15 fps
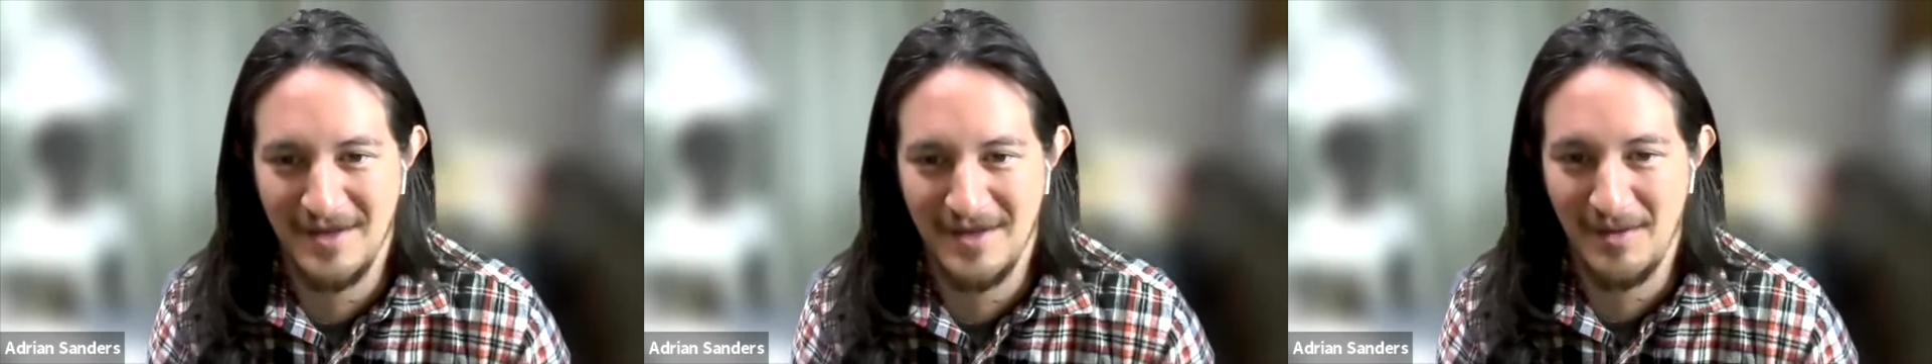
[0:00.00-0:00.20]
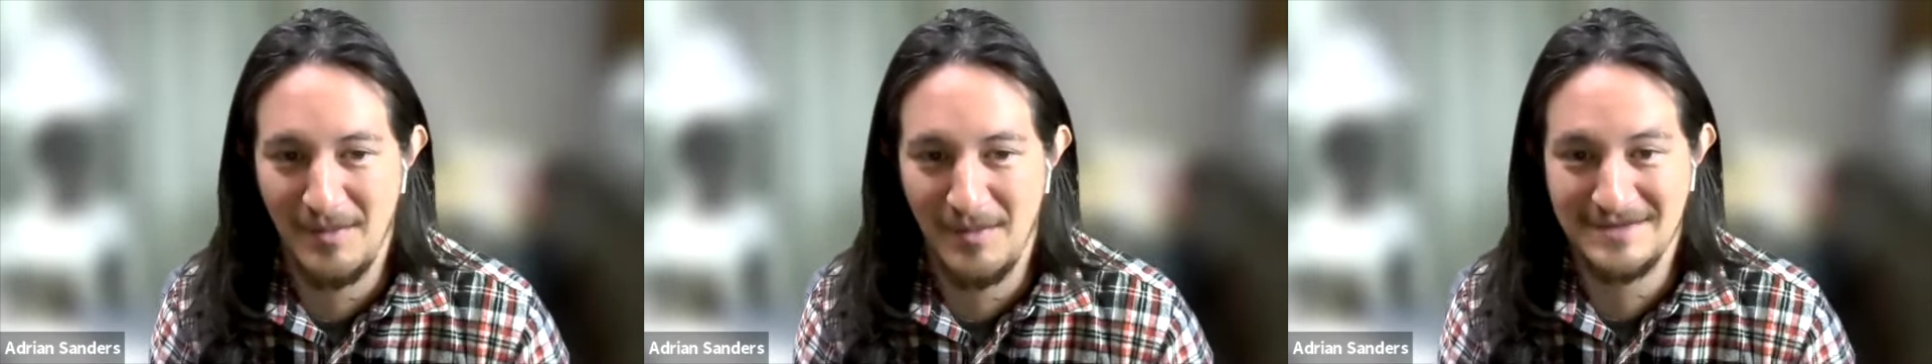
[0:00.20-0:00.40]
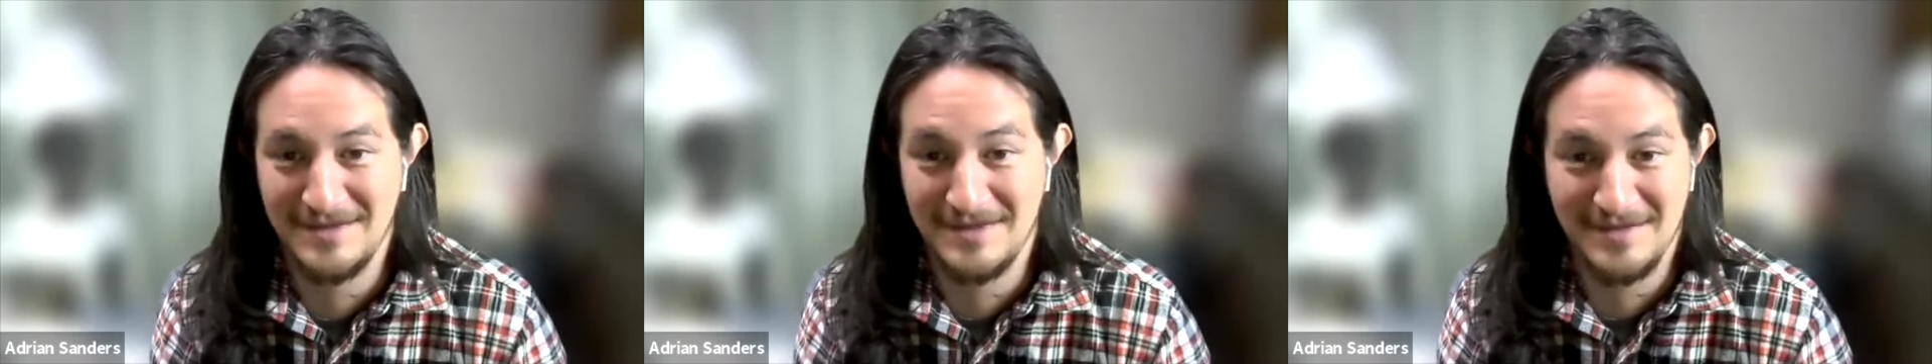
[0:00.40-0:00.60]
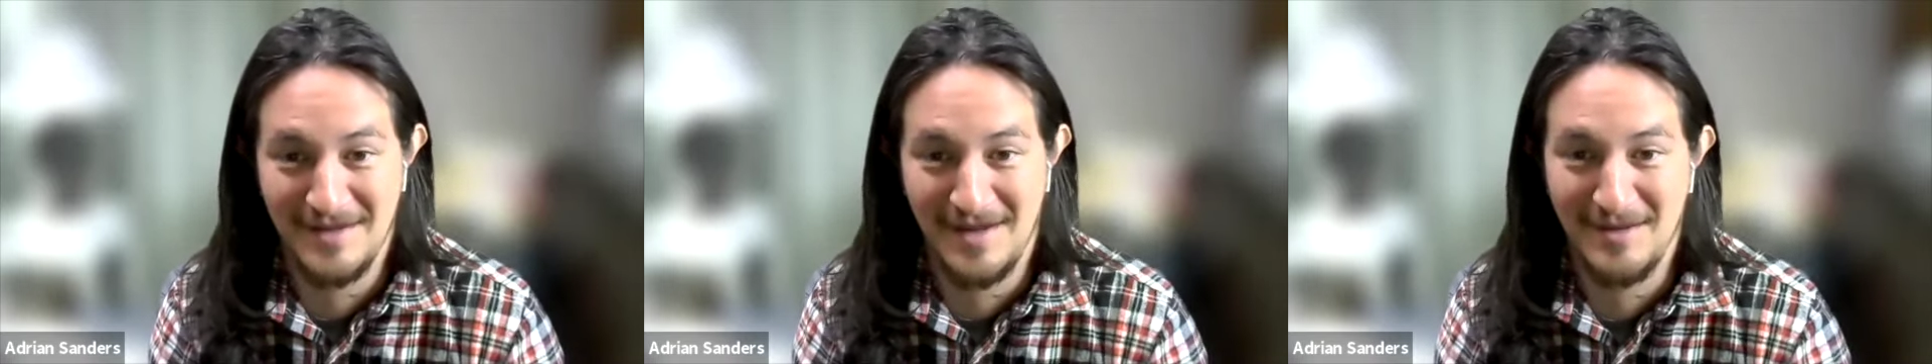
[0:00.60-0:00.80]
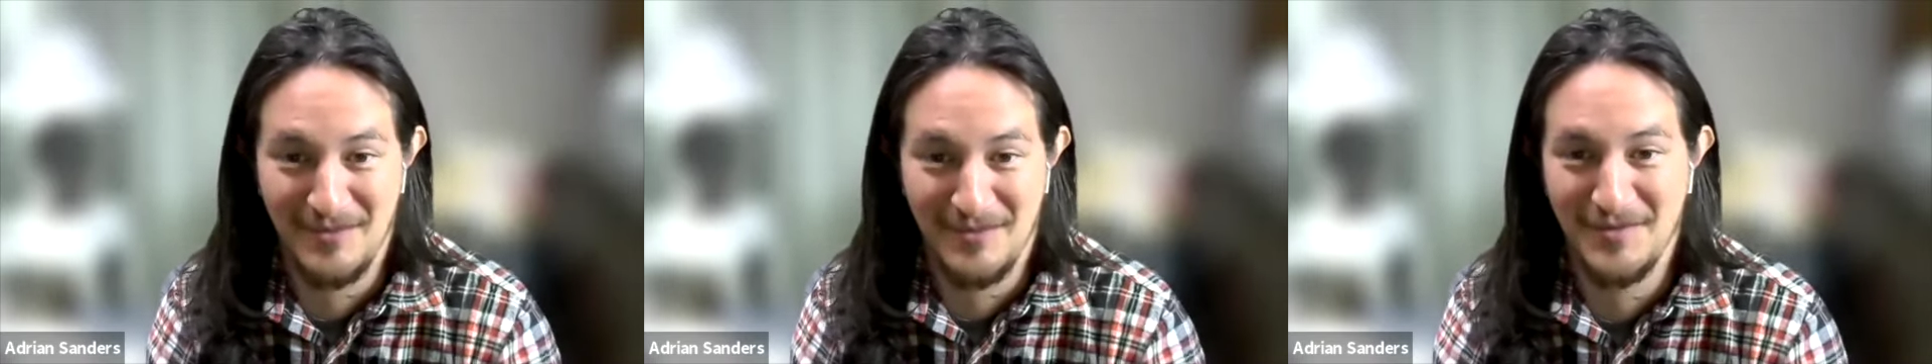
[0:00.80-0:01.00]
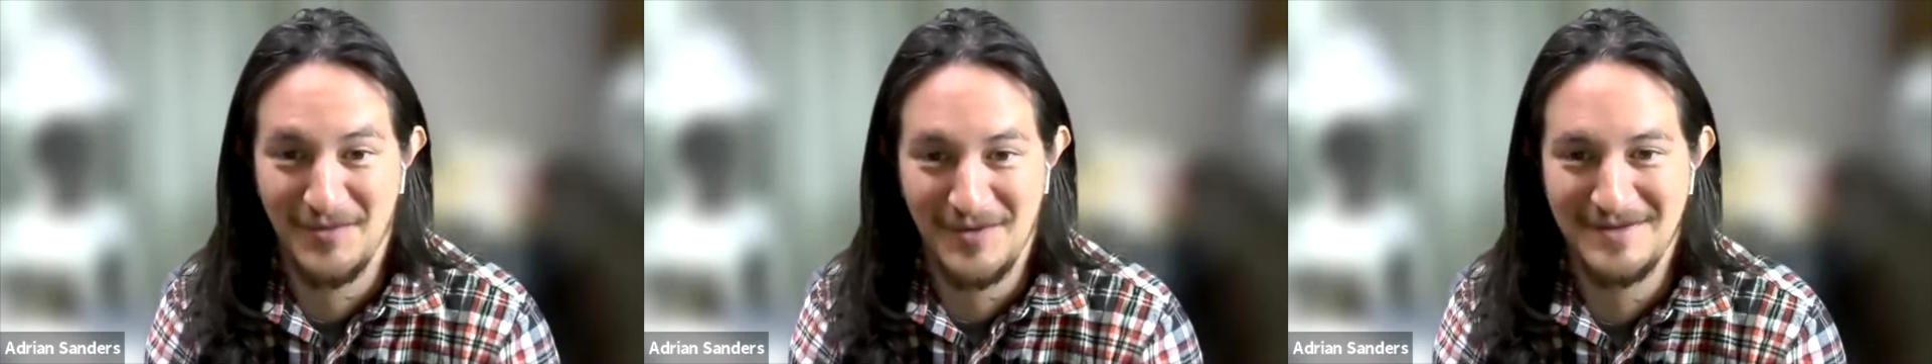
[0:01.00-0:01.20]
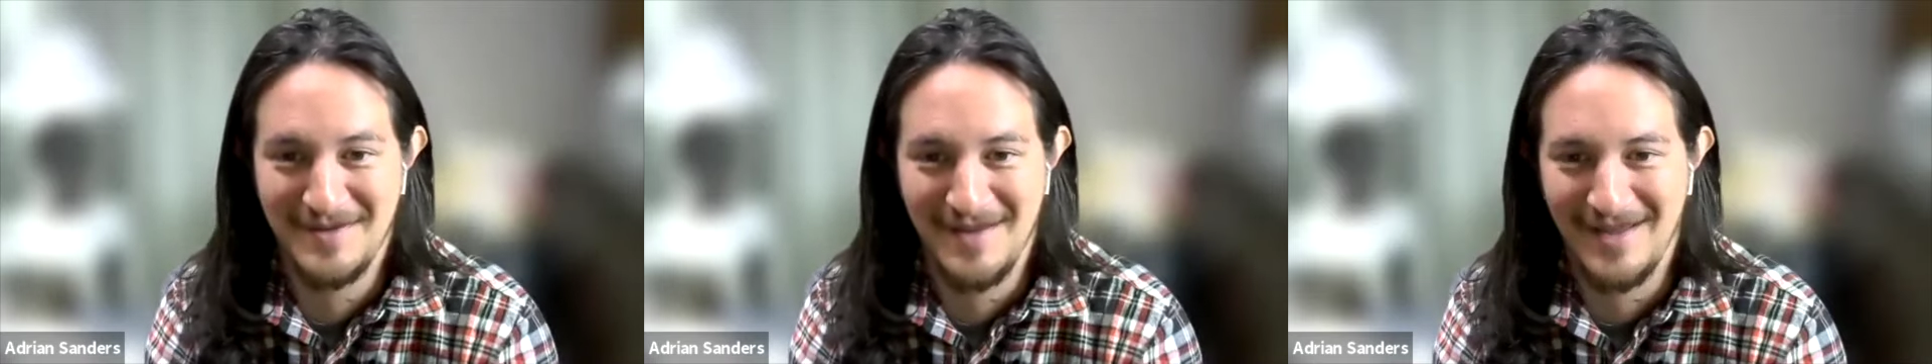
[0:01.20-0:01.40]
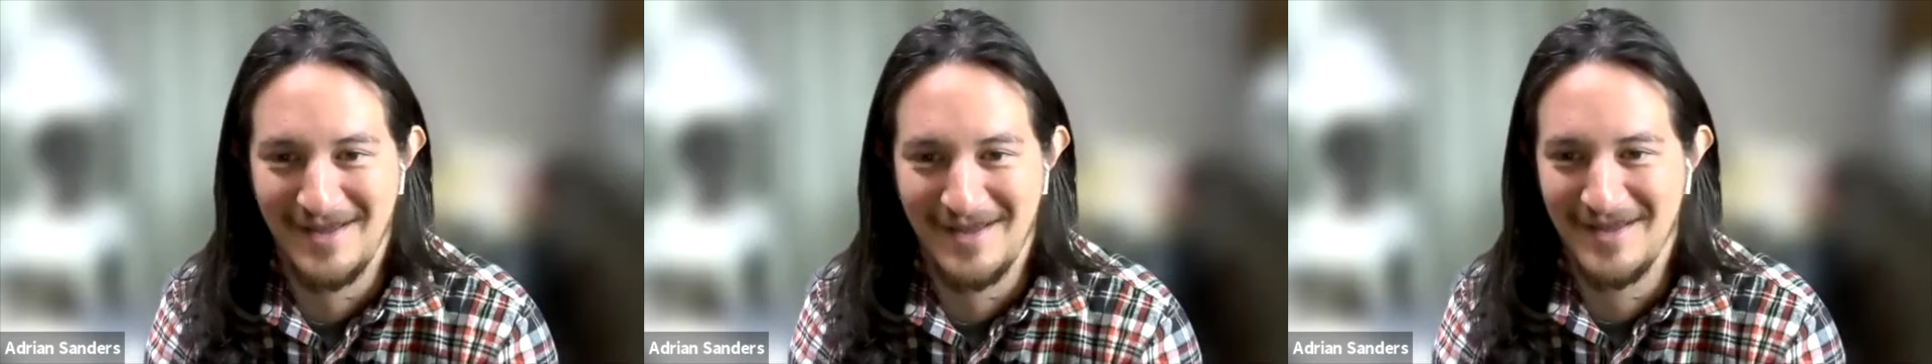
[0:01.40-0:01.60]
an amazing time for
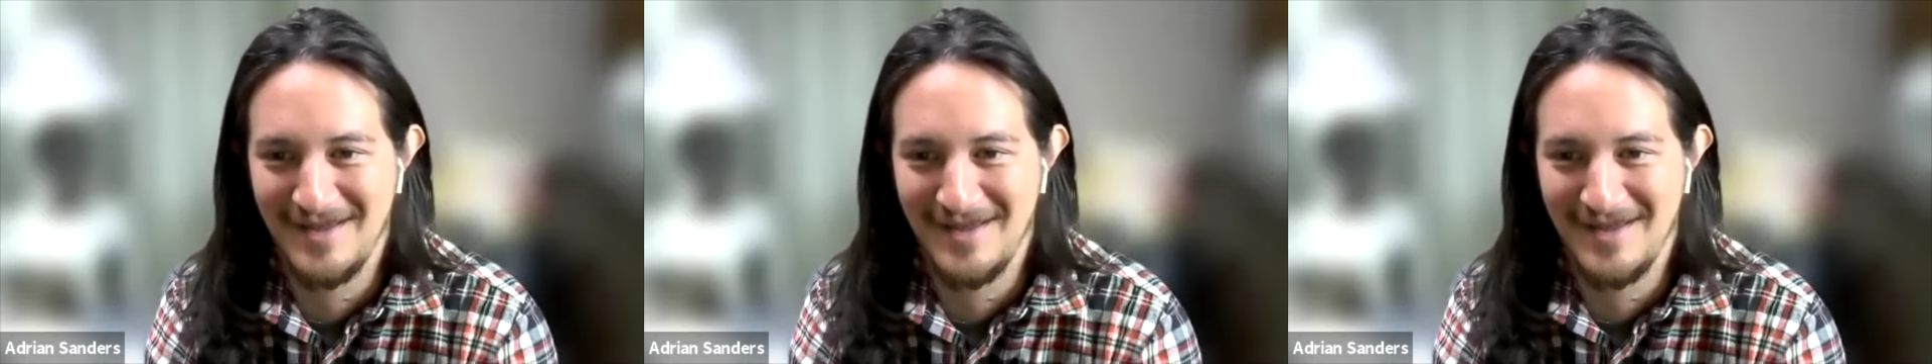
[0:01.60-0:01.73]
fintech